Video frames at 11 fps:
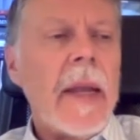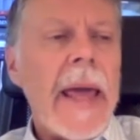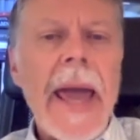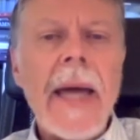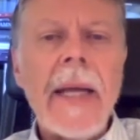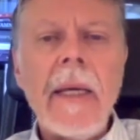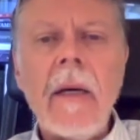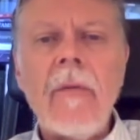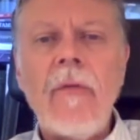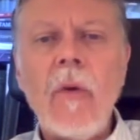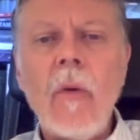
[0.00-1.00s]
adding a
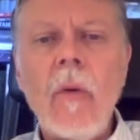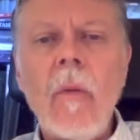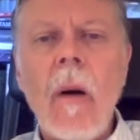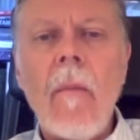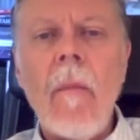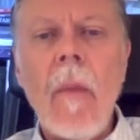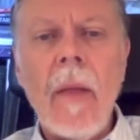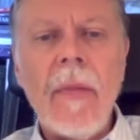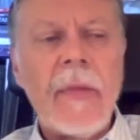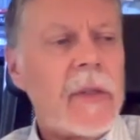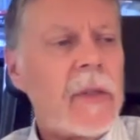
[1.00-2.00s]
few
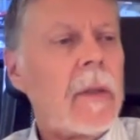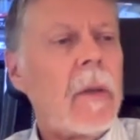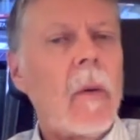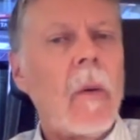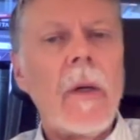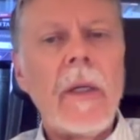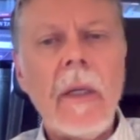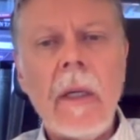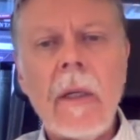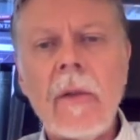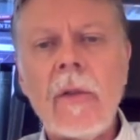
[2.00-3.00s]
months or
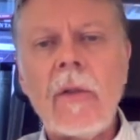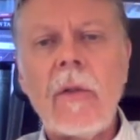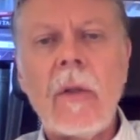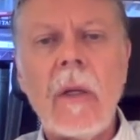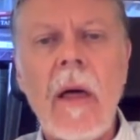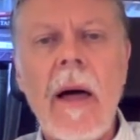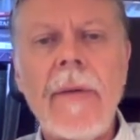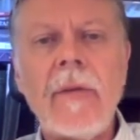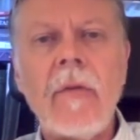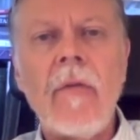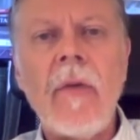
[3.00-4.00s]
years to the lives
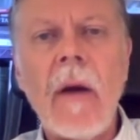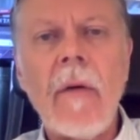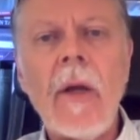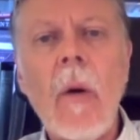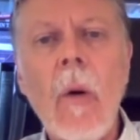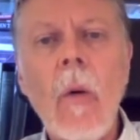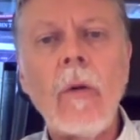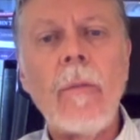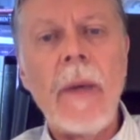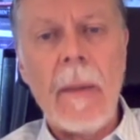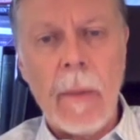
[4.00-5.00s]
of very old
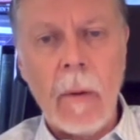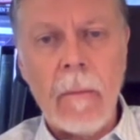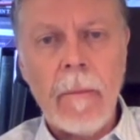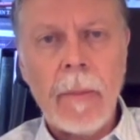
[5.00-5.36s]
people